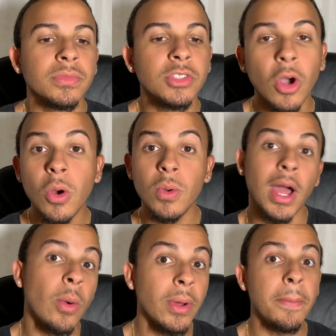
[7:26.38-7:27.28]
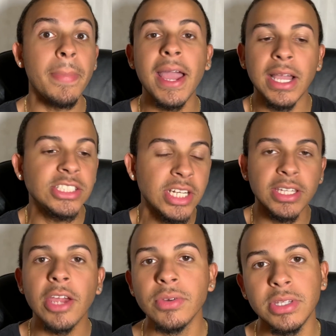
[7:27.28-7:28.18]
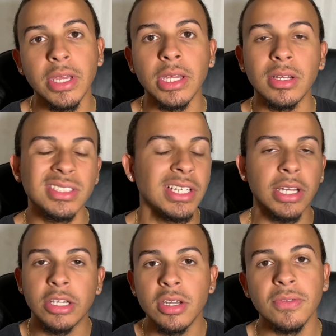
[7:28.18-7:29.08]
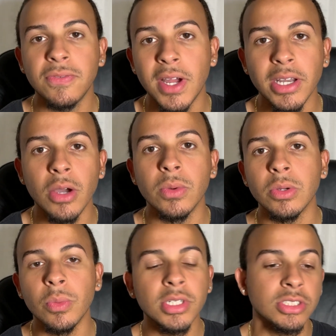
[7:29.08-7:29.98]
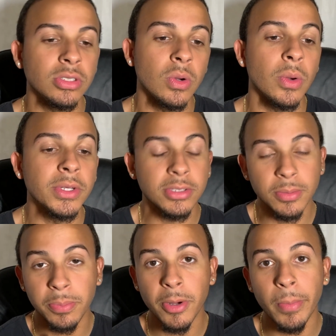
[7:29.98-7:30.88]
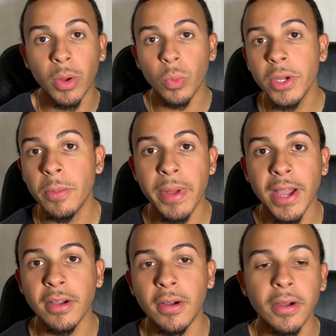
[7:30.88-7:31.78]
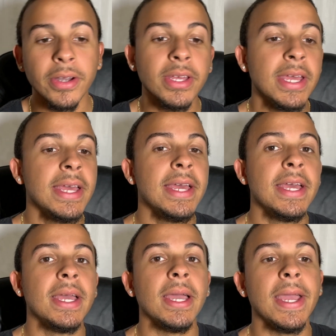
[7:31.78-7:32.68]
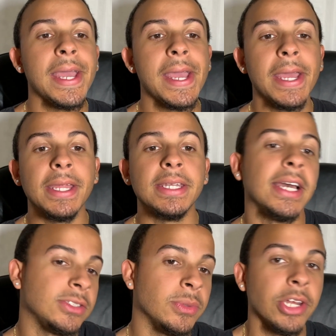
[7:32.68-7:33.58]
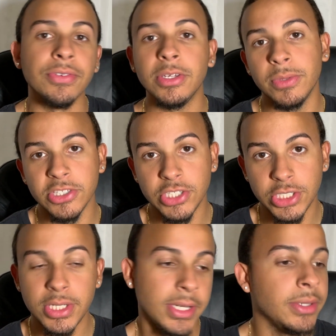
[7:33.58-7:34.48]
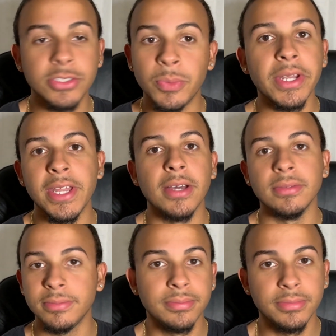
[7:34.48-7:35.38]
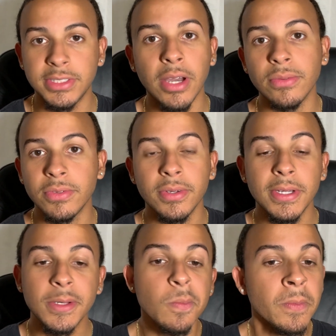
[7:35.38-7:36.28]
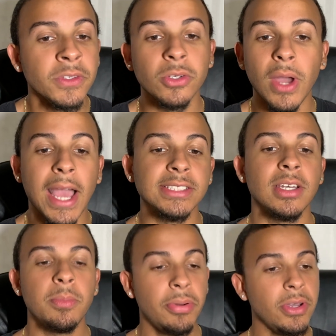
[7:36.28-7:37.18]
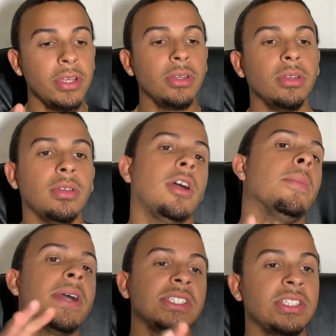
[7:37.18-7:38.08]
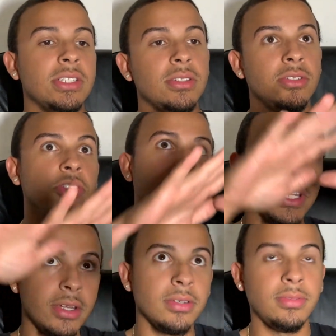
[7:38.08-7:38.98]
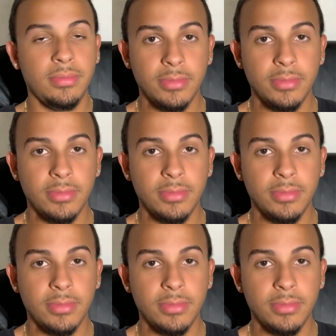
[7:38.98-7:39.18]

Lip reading: so I went back, I checked everything, and I was like, I couldn't find out what it was. So I went to put my wheel back on, and that's when everything went down south. So as I'm putting, imagine you're in